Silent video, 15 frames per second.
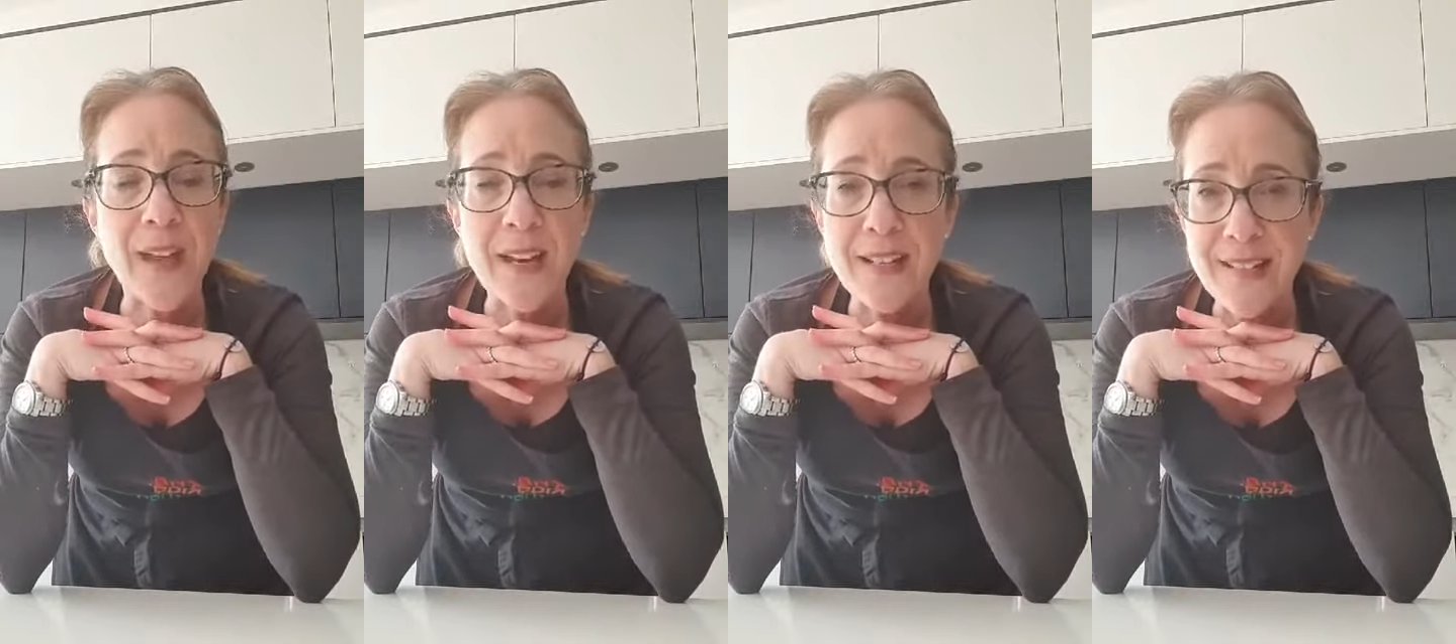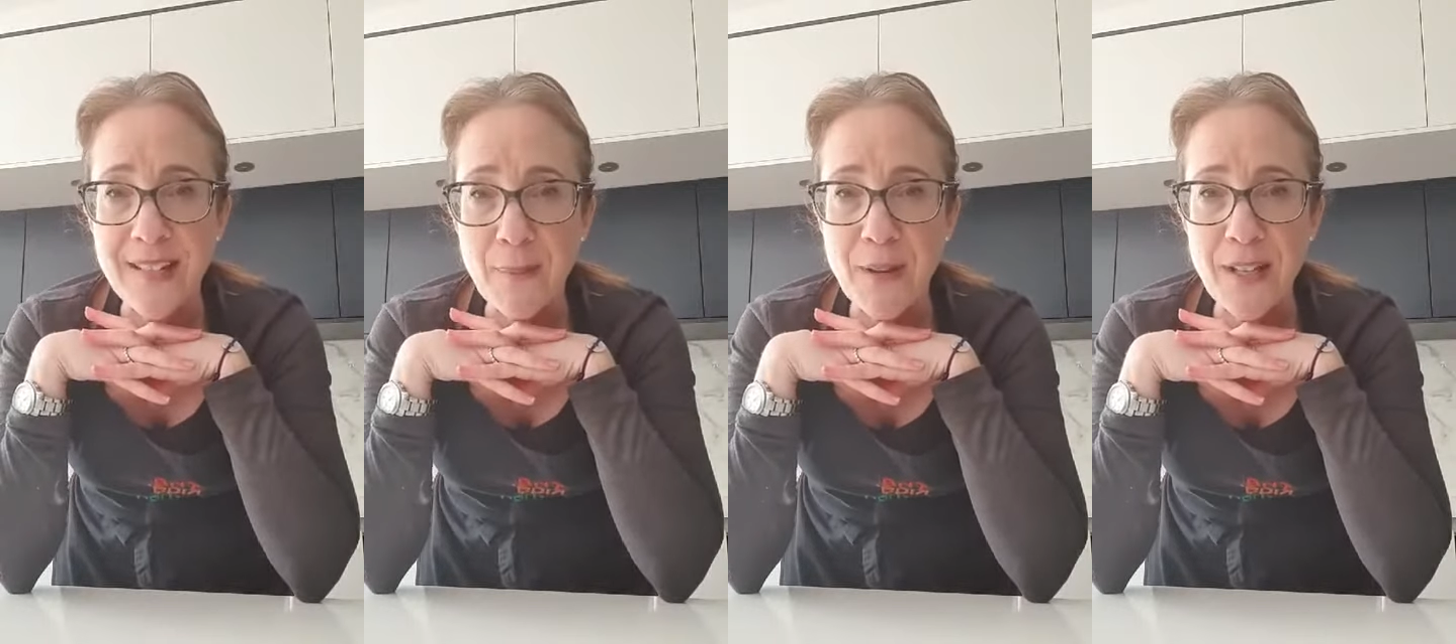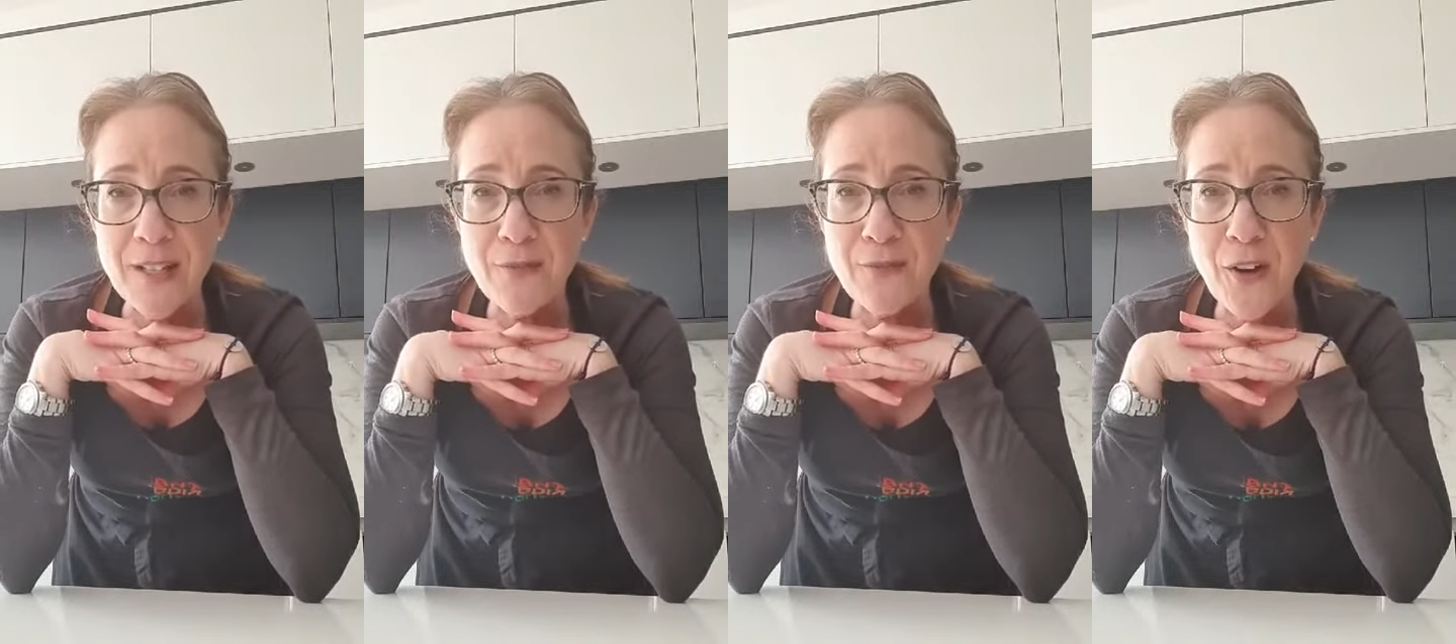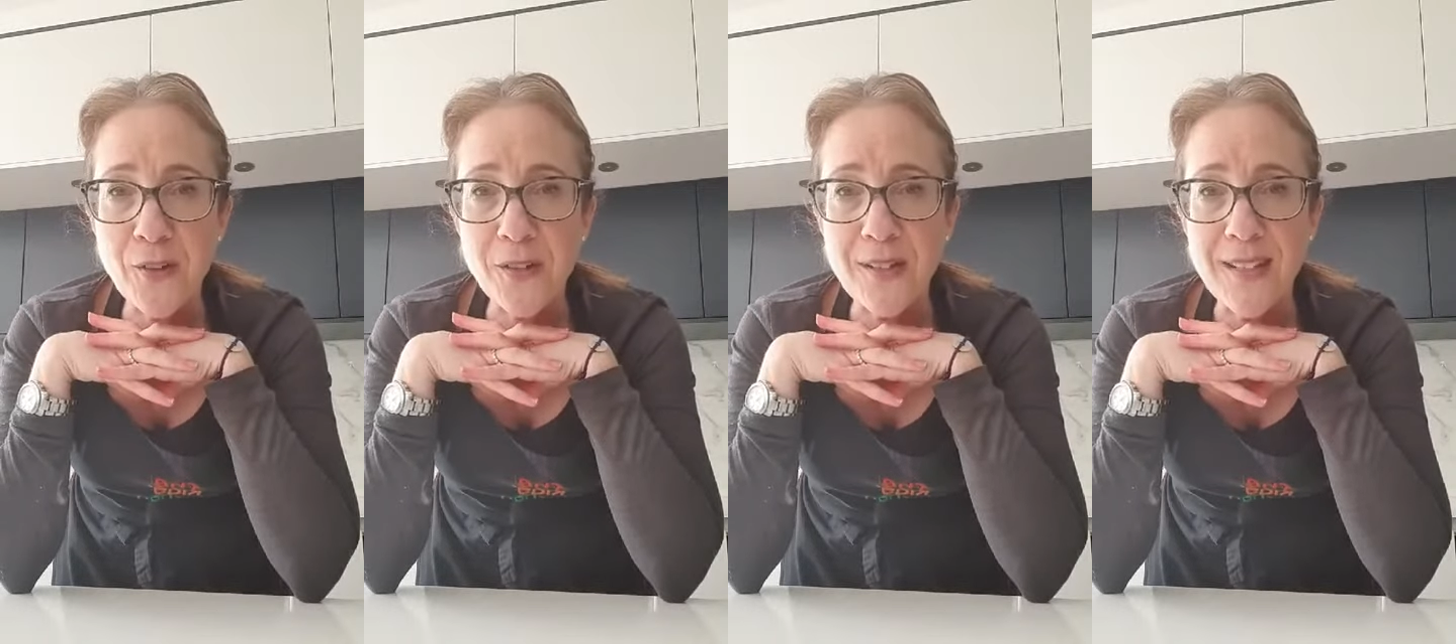Send me some
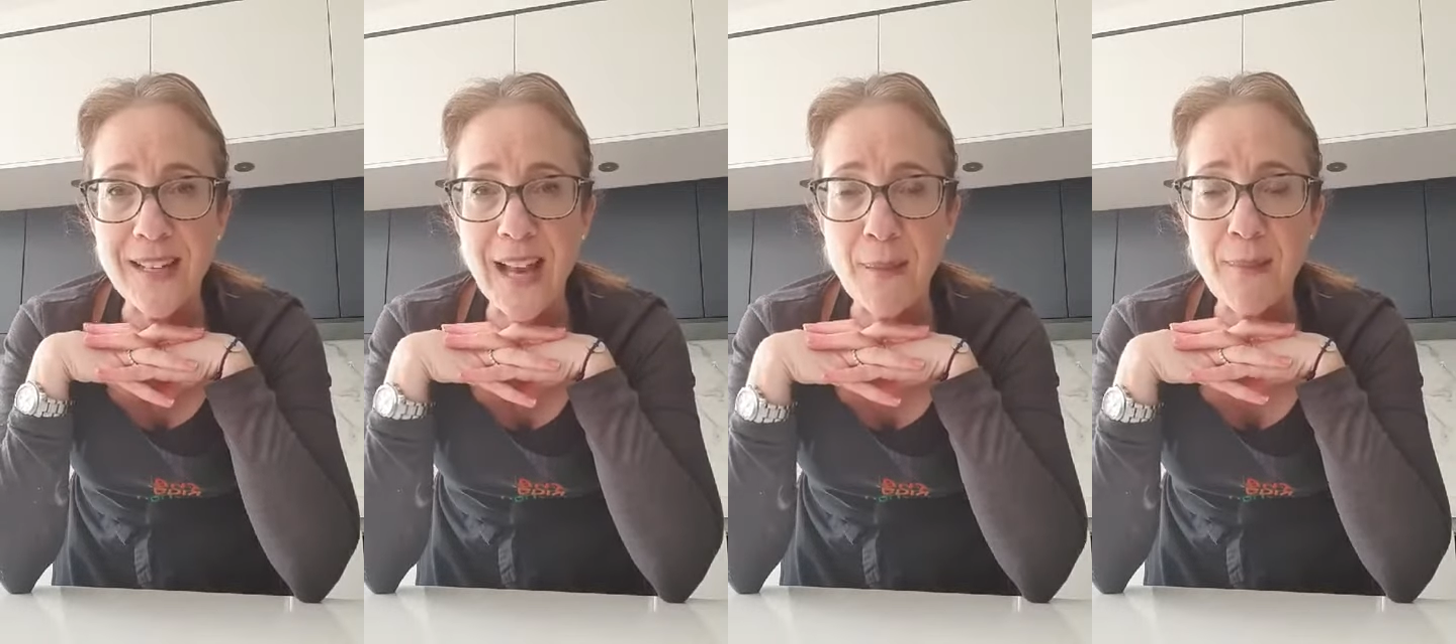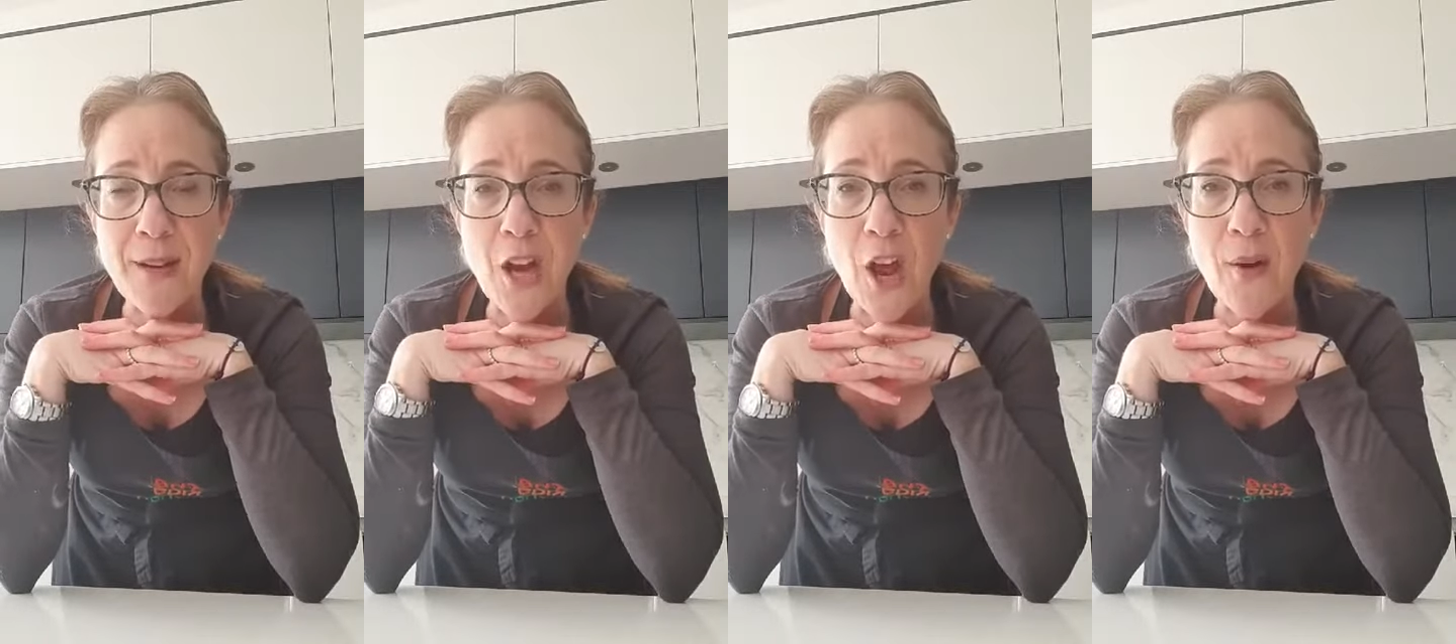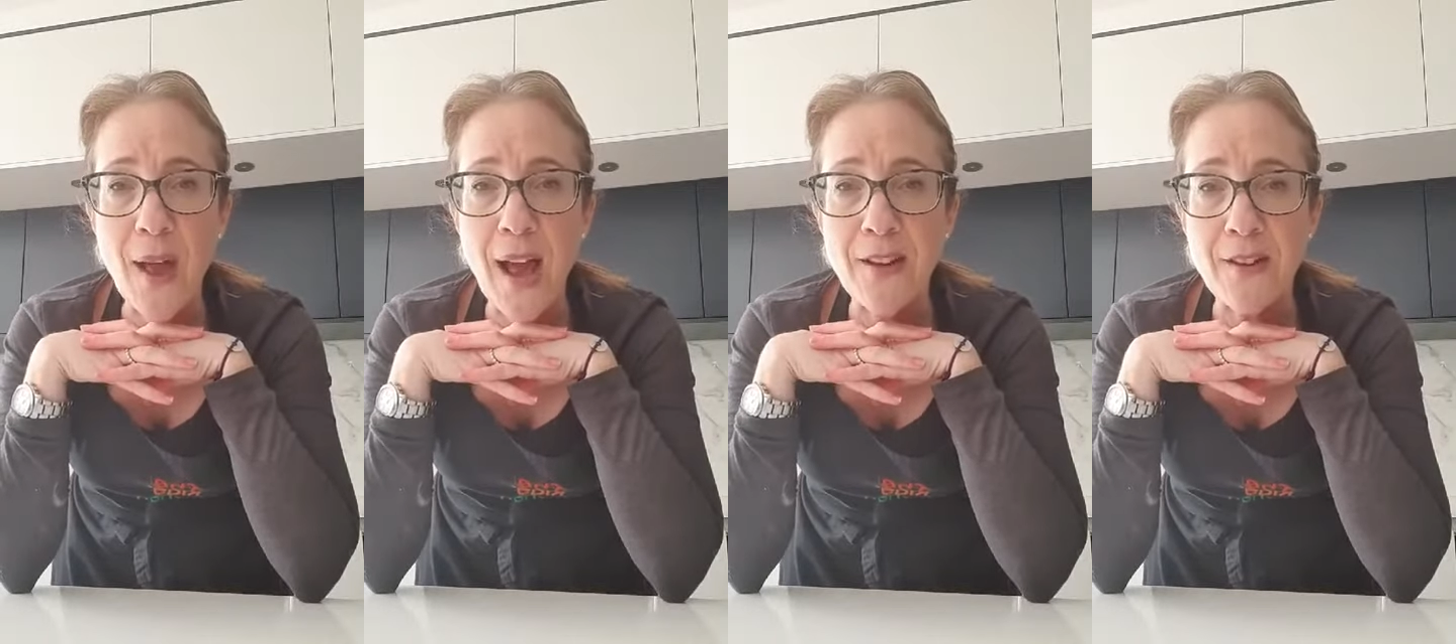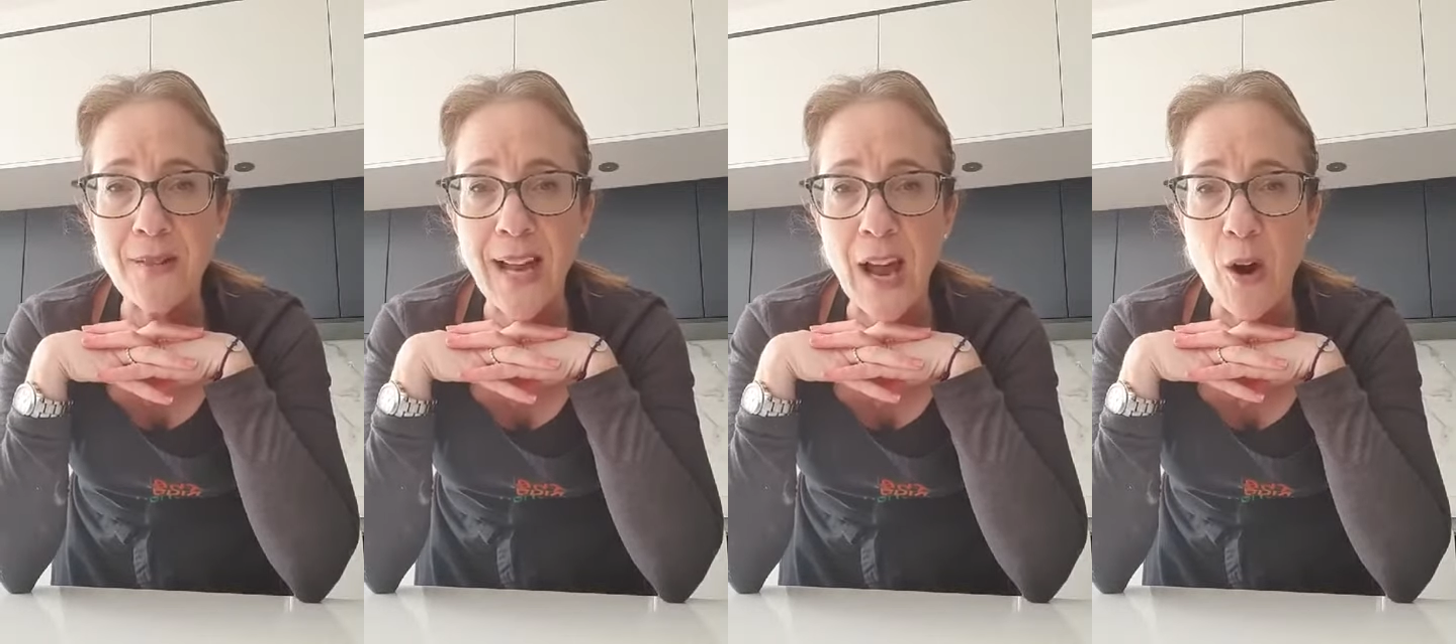photos and let me know how
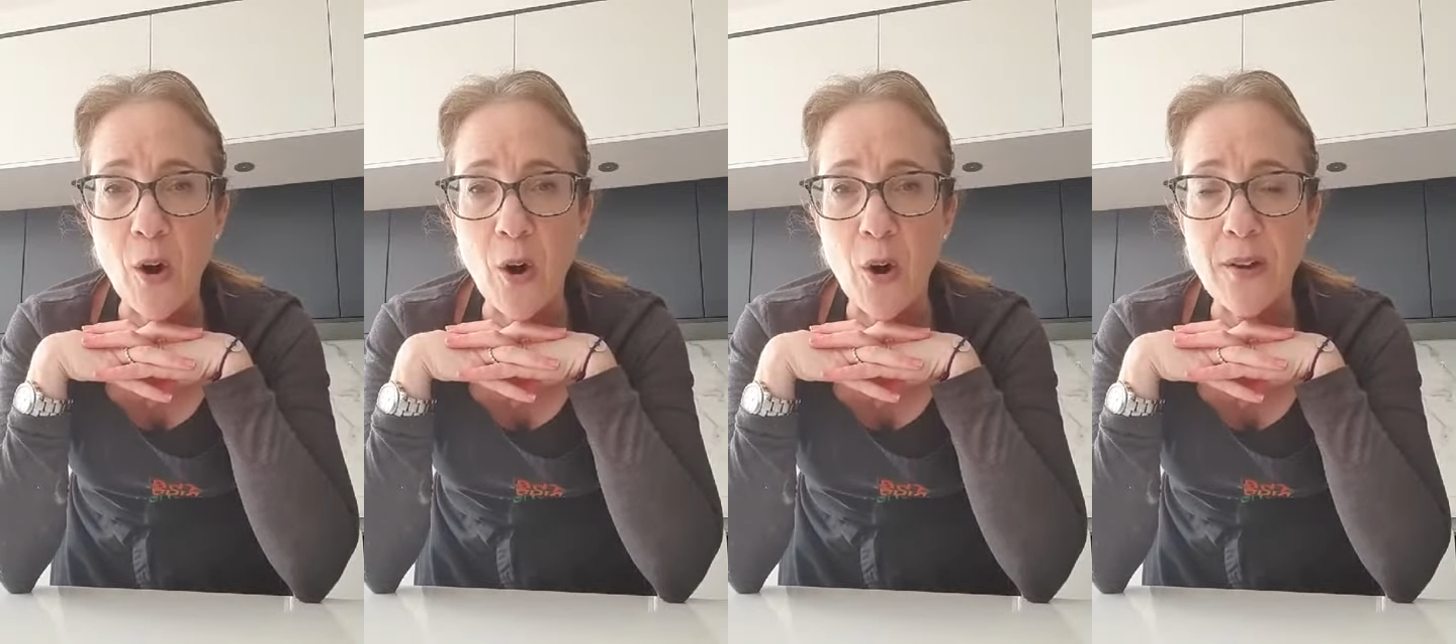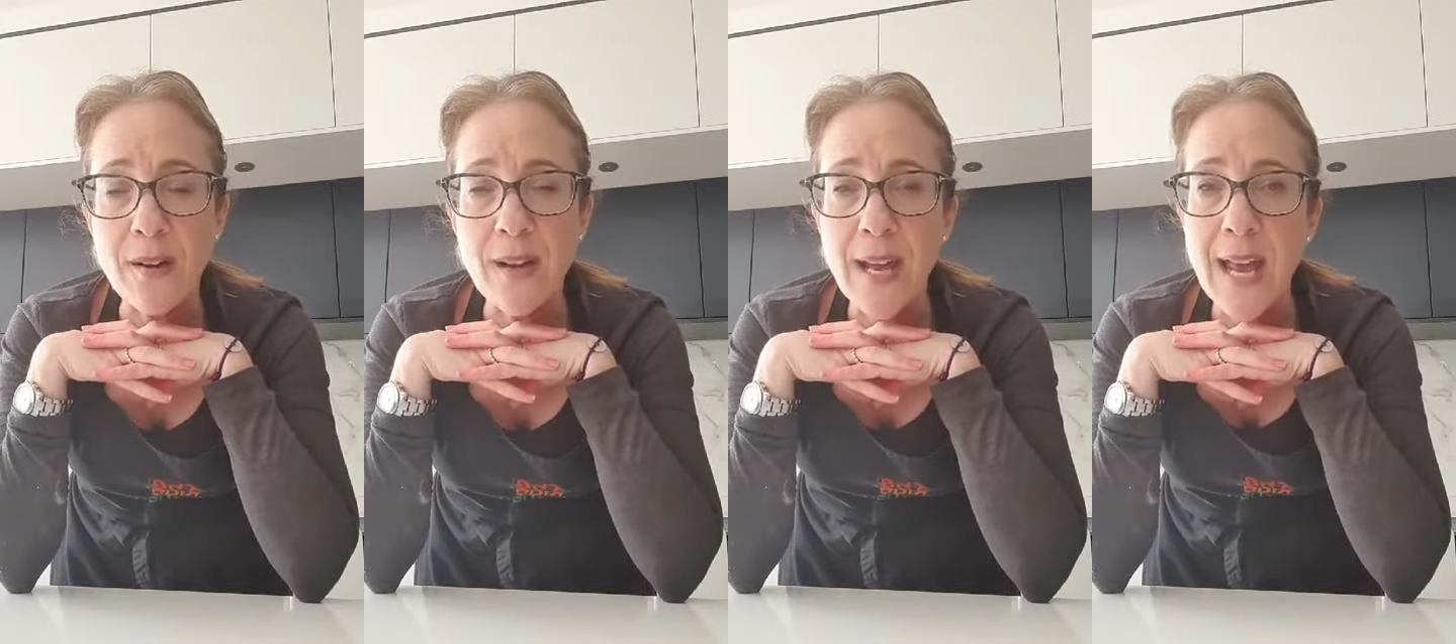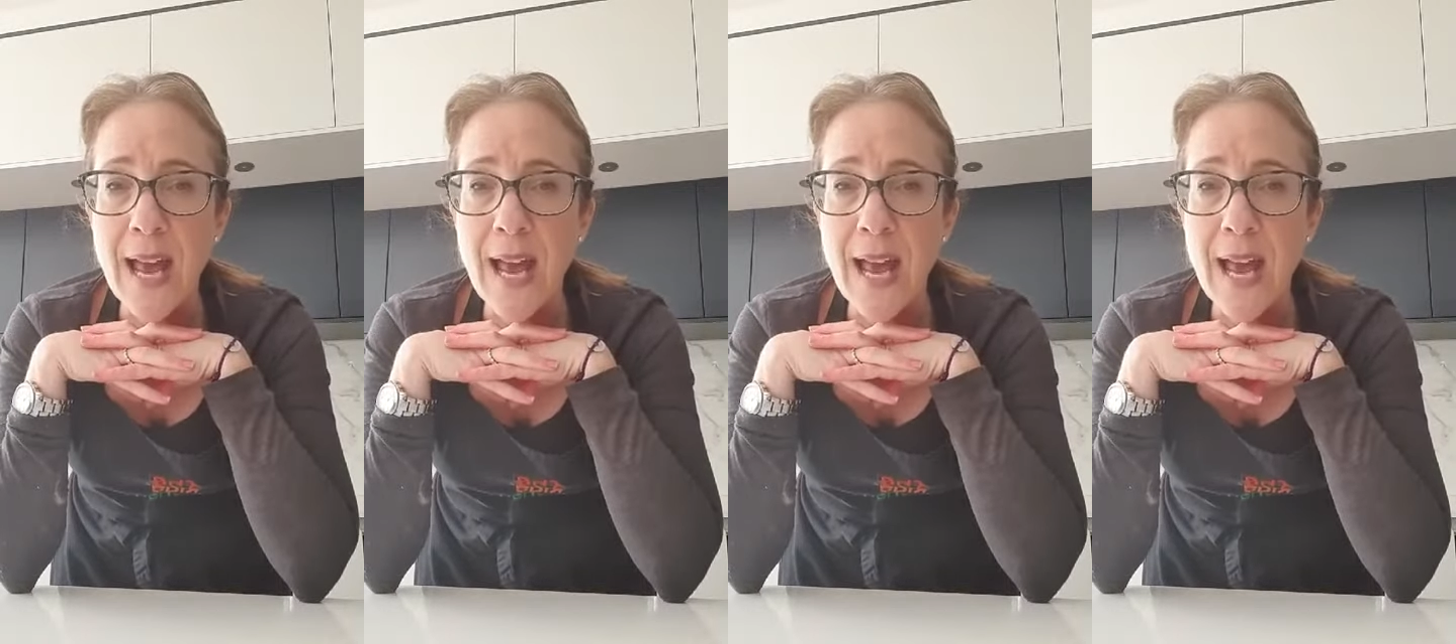you get on.